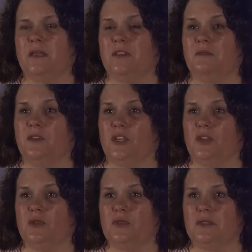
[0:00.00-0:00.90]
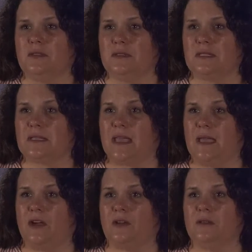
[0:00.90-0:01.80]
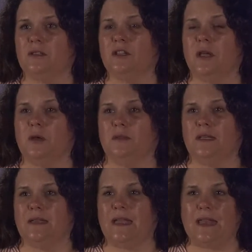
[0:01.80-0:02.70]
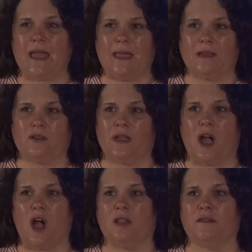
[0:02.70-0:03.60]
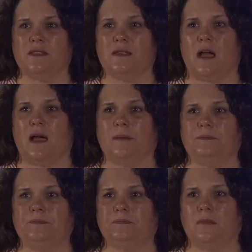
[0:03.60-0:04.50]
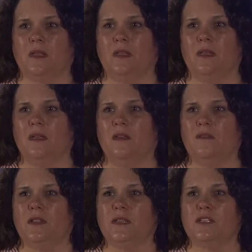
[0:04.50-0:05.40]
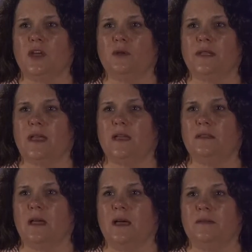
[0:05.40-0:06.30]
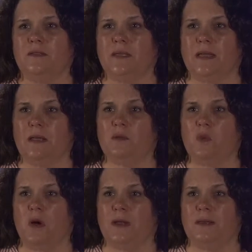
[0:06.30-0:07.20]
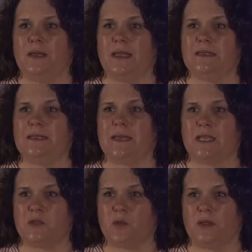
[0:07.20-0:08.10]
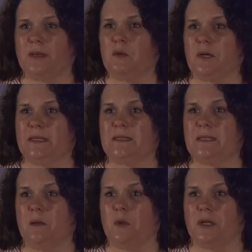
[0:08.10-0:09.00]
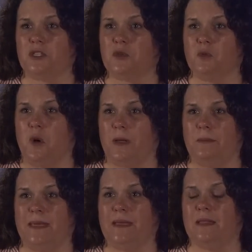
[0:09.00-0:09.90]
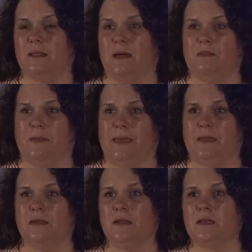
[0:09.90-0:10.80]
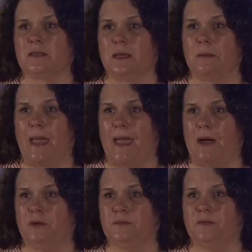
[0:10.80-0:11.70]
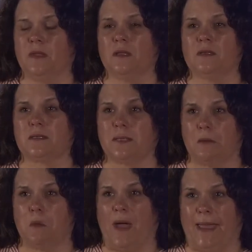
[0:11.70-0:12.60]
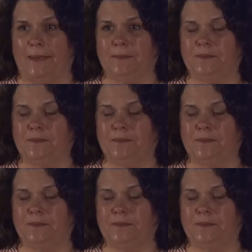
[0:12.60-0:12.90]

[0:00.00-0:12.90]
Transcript: confused, scared, lonely, and angry all of the time, feeling totally unloved and unwanted and desperately wanting someone to want me and love me somehow, some way.